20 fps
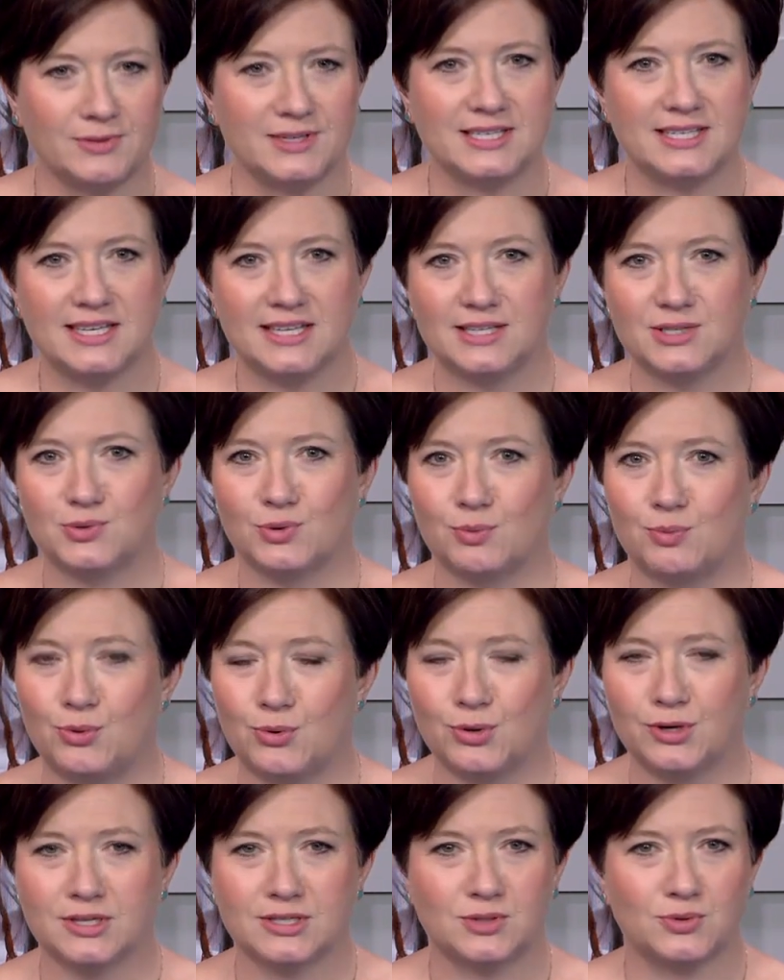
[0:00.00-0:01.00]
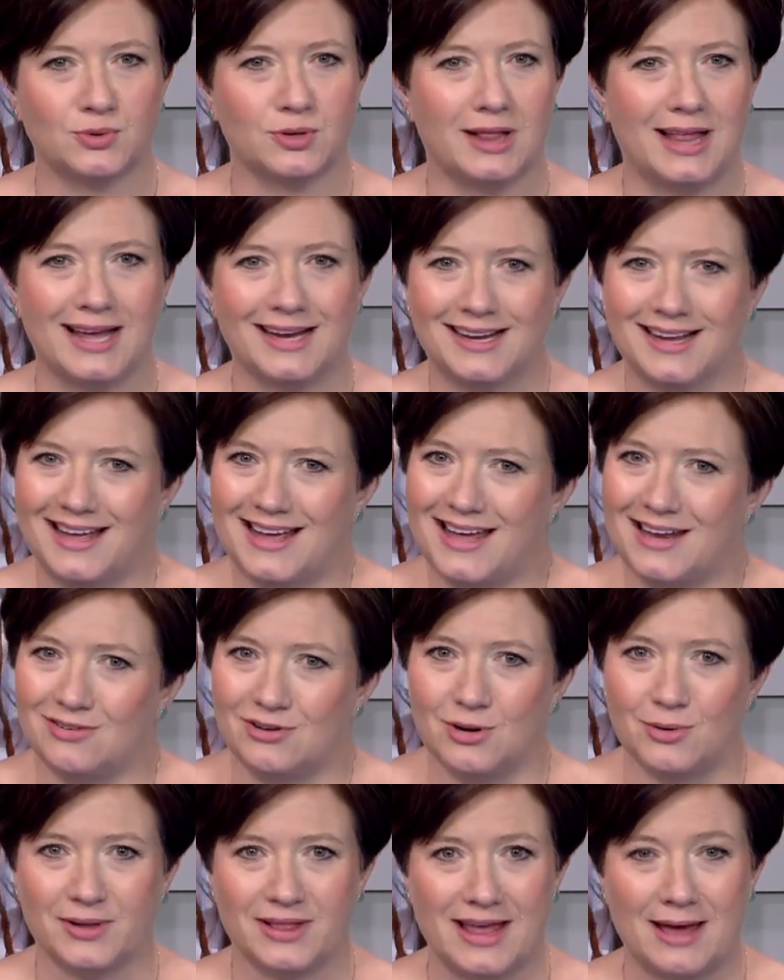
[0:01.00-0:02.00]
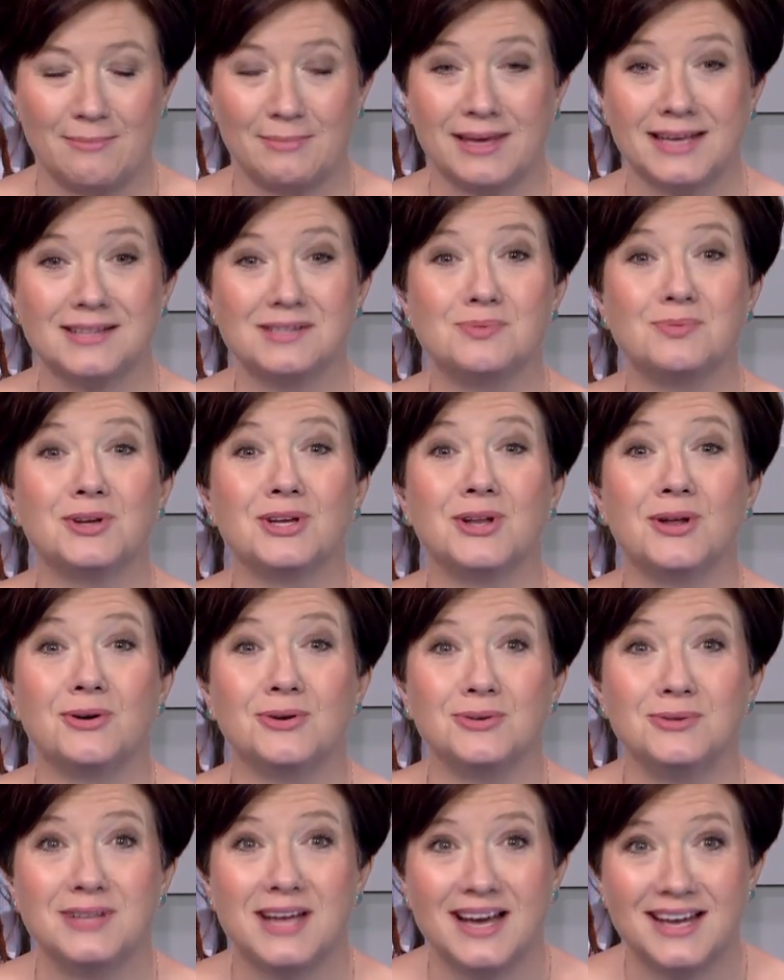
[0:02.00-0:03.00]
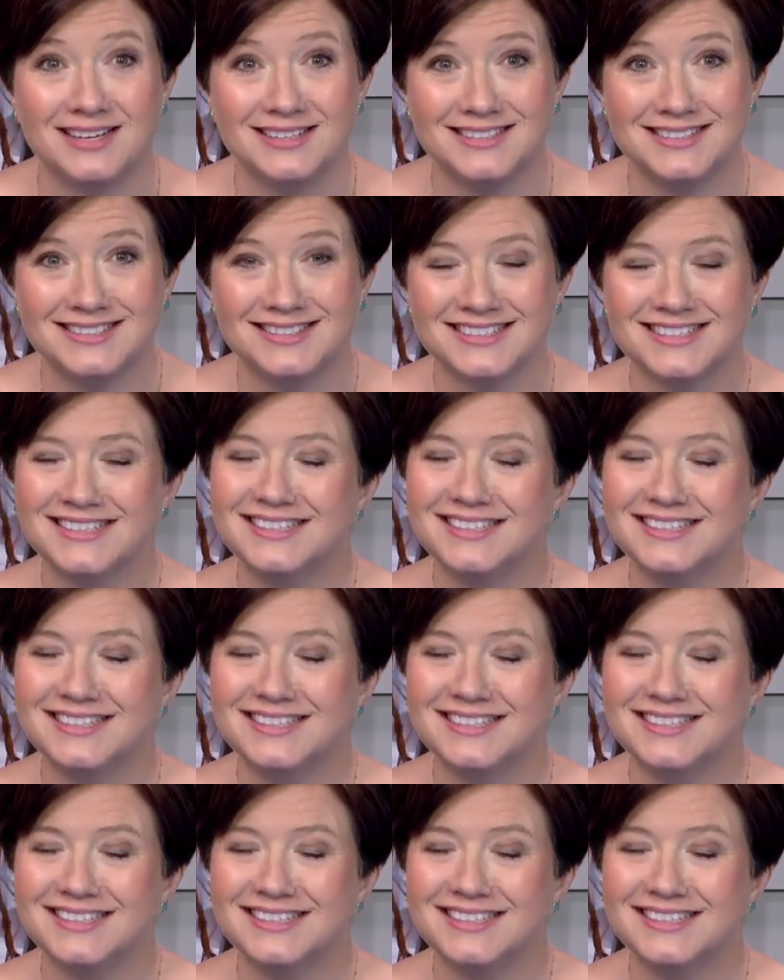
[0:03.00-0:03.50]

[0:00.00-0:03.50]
see these reports, we're like, eh, I don't know what that means, but you know who does?